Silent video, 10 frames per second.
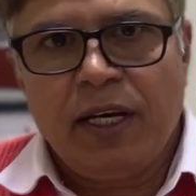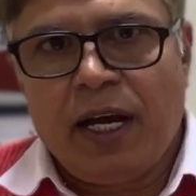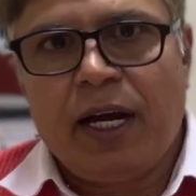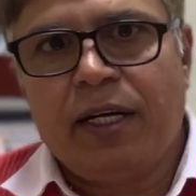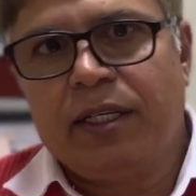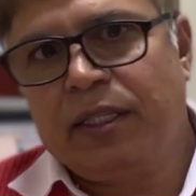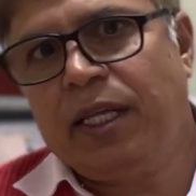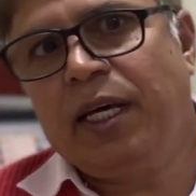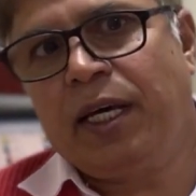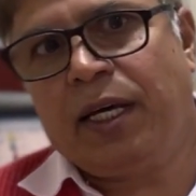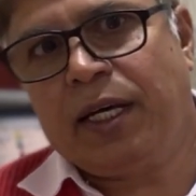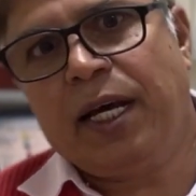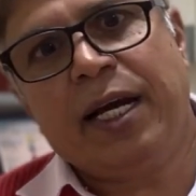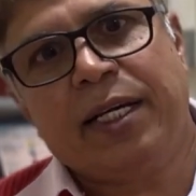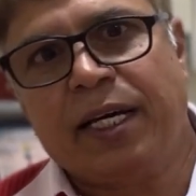and they
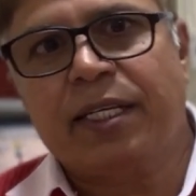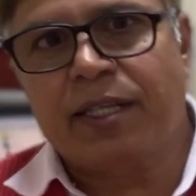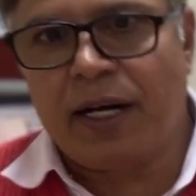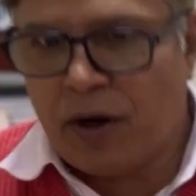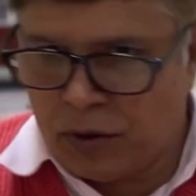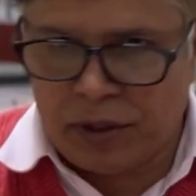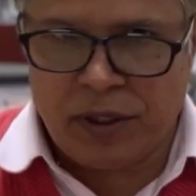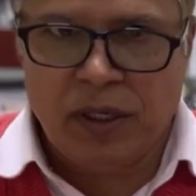get cancelled out.